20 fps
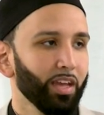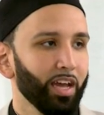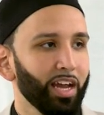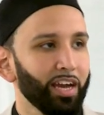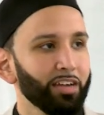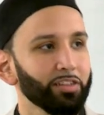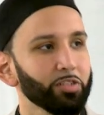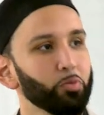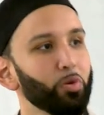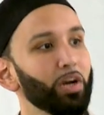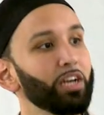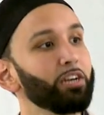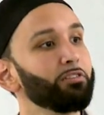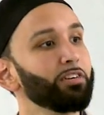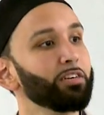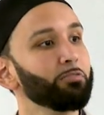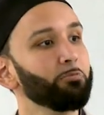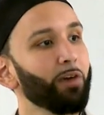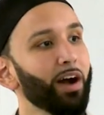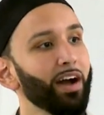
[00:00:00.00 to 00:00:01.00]
And I was
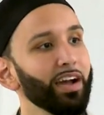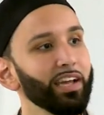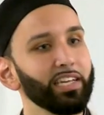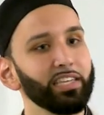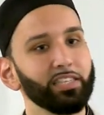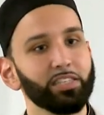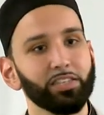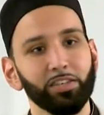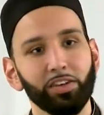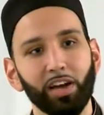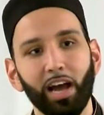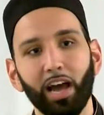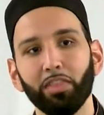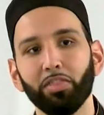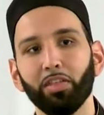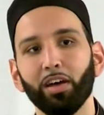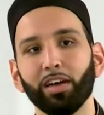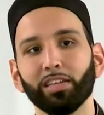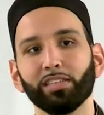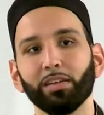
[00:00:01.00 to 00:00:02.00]
wondering why he's, you know, I
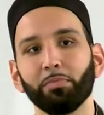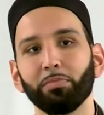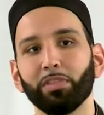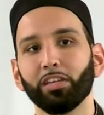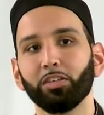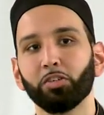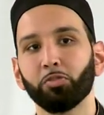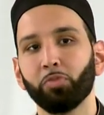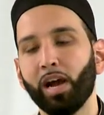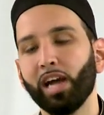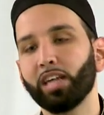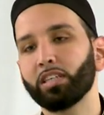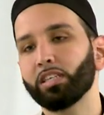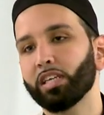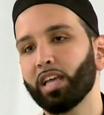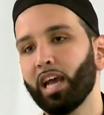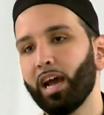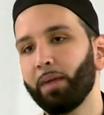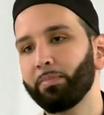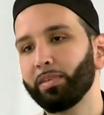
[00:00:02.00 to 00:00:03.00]
thought something
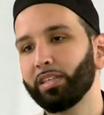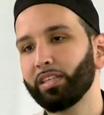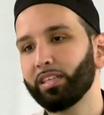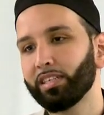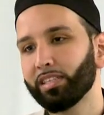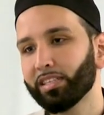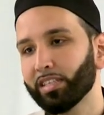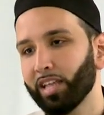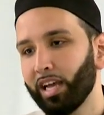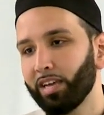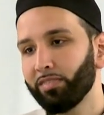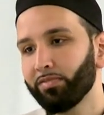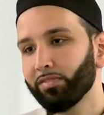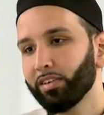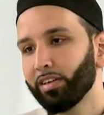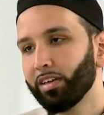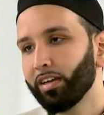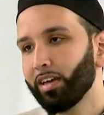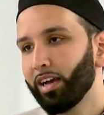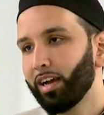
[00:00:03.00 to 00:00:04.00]
tragic happened in his life
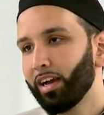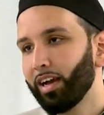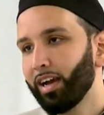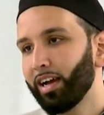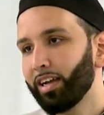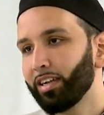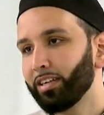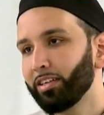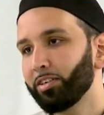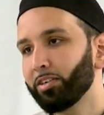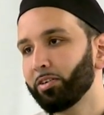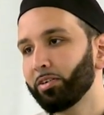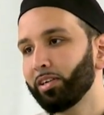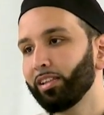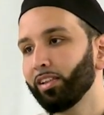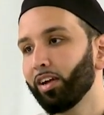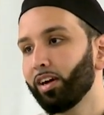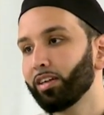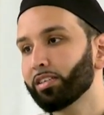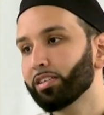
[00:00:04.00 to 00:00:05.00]
and, you know, he
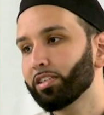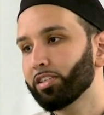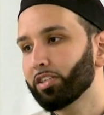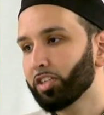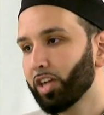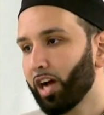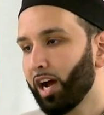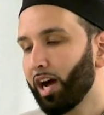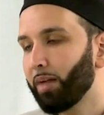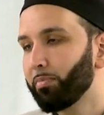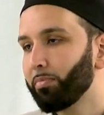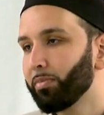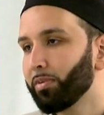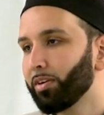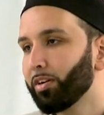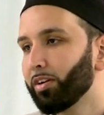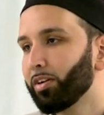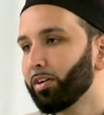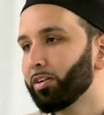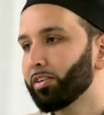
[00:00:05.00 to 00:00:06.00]
lost his job
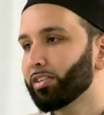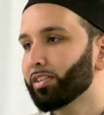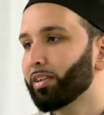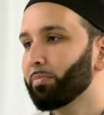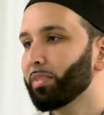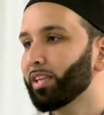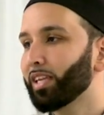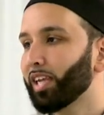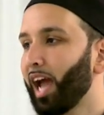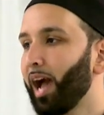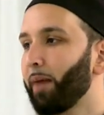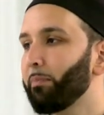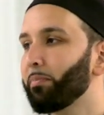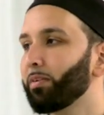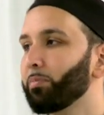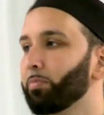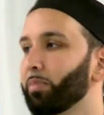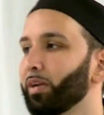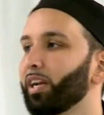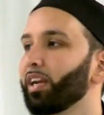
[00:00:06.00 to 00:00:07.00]
or something
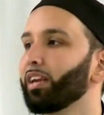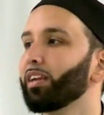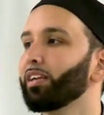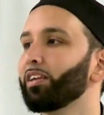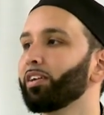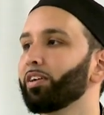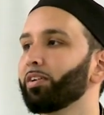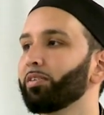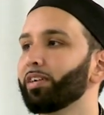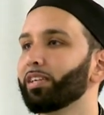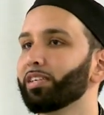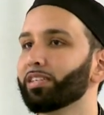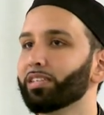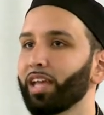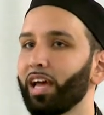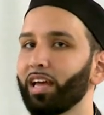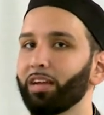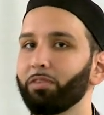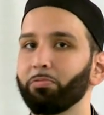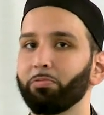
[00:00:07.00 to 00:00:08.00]
happened. But, you know,
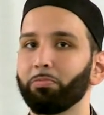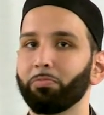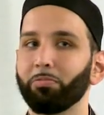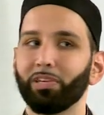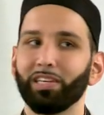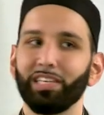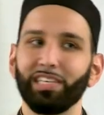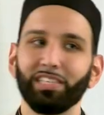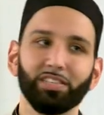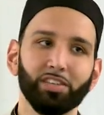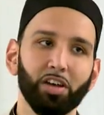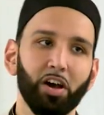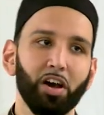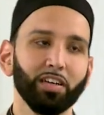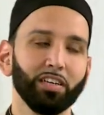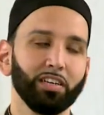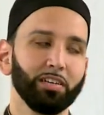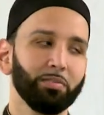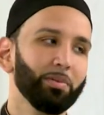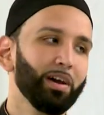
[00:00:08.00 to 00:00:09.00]
instead, what he's
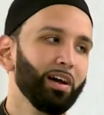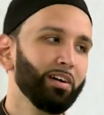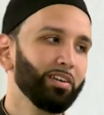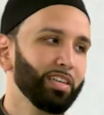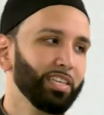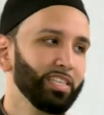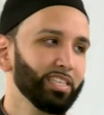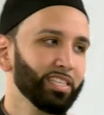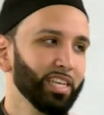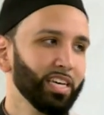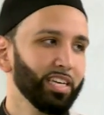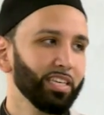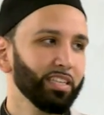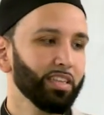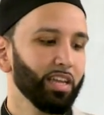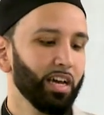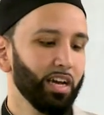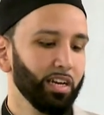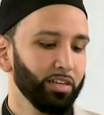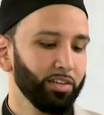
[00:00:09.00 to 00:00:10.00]
talking about, he's
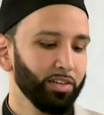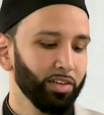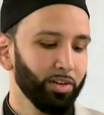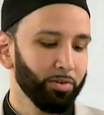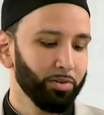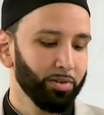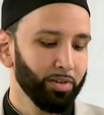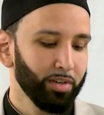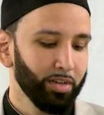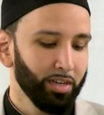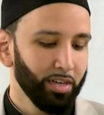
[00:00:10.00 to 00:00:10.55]
saying that, you know,